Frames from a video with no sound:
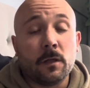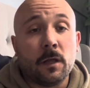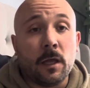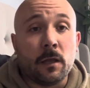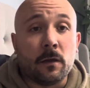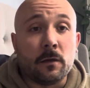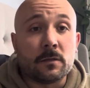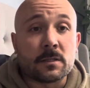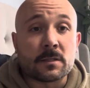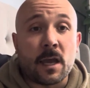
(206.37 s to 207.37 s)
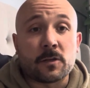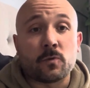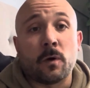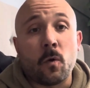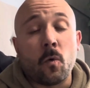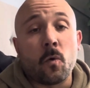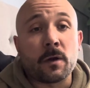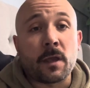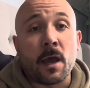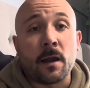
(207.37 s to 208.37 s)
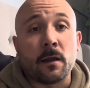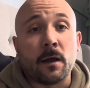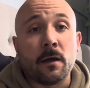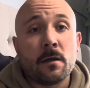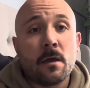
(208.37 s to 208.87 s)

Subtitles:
in Saskatchewan or Canada